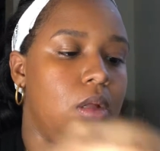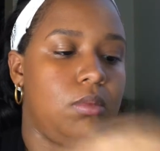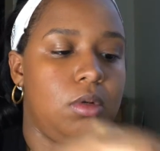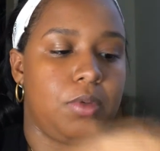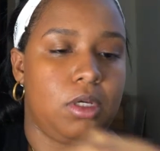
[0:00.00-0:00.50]

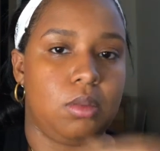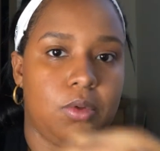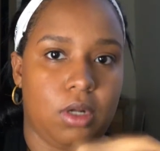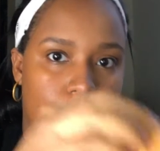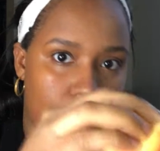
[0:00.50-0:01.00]
I'm gonna pick
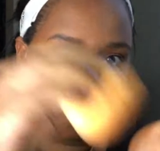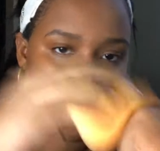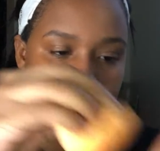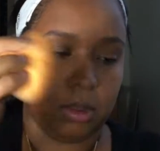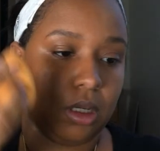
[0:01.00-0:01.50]
up with a hand
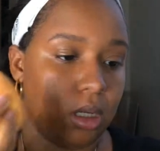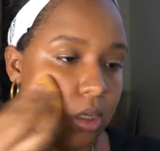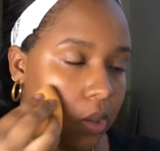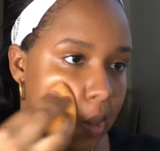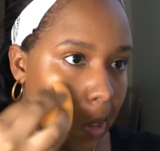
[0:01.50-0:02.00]
back of my
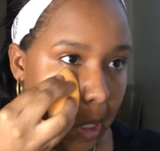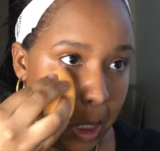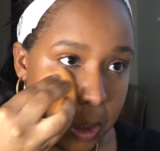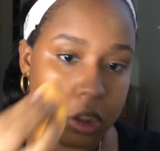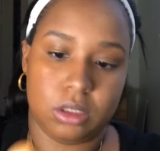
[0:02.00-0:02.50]
hand
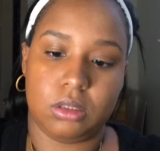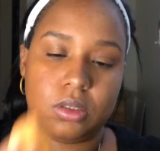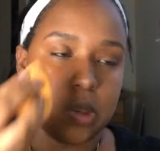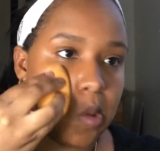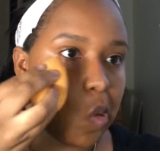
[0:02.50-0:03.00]
and
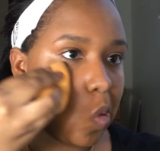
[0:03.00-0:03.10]
just